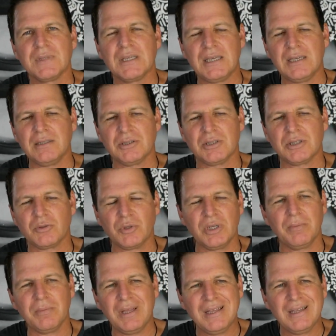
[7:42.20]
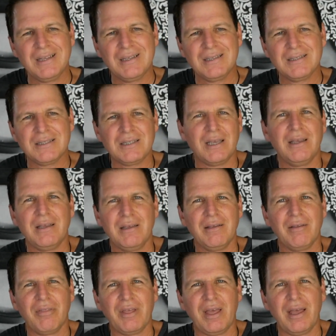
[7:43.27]
Killstream,
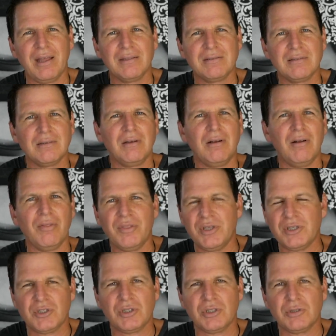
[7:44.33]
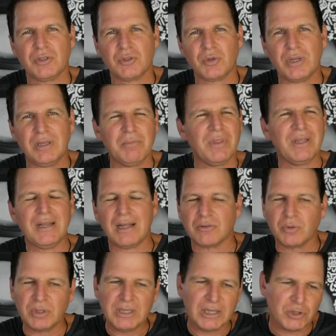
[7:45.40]
saying that on this stream they're not
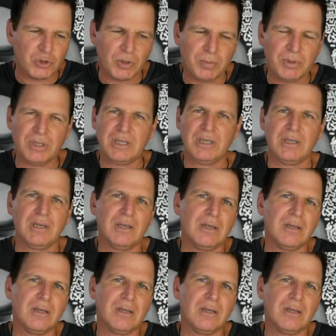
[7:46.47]
really attributing